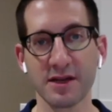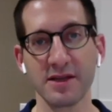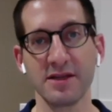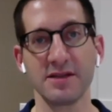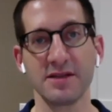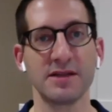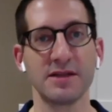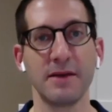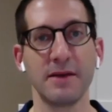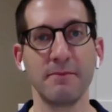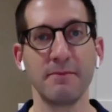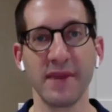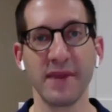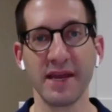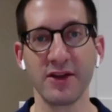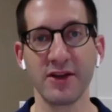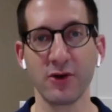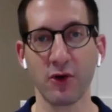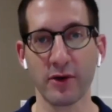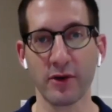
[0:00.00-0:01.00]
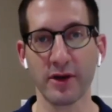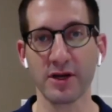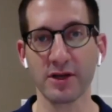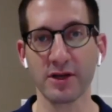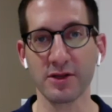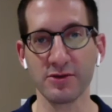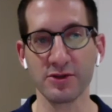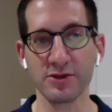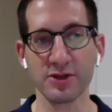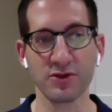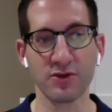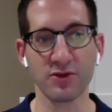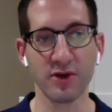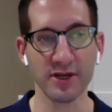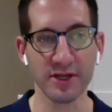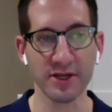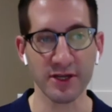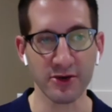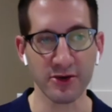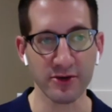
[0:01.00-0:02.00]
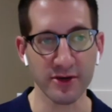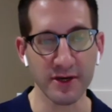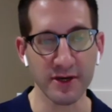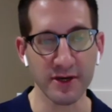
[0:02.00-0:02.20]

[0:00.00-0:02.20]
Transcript: that made our inclusion criteria.